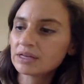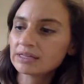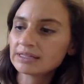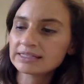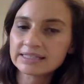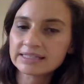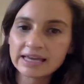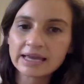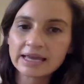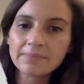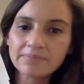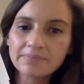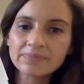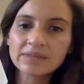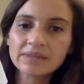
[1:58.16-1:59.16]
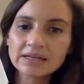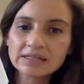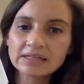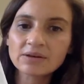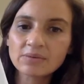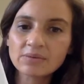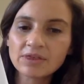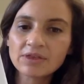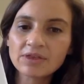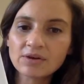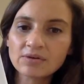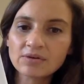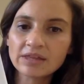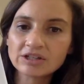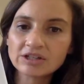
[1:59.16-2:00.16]
to say, yep, they did it with
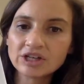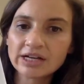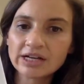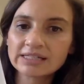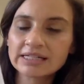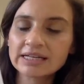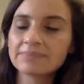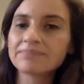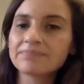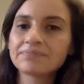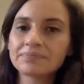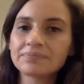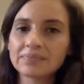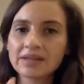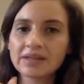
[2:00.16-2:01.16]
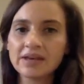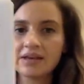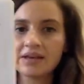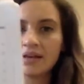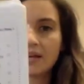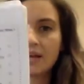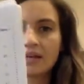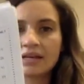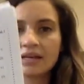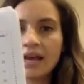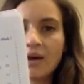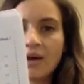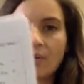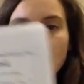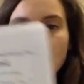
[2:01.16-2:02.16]
you and they checked it.
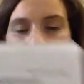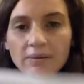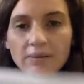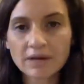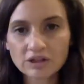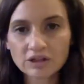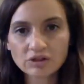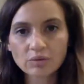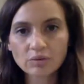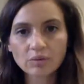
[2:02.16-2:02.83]
Now, we want to make sure